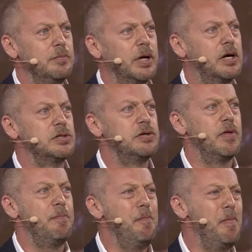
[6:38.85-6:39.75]
because of
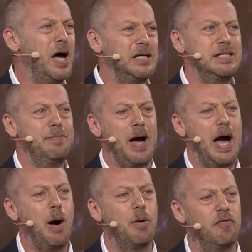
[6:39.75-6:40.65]
the mighty
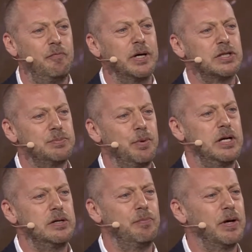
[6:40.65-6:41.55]
power of big
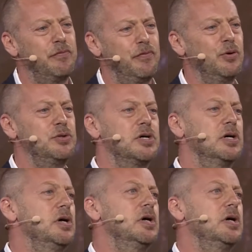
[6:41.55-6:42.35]
food to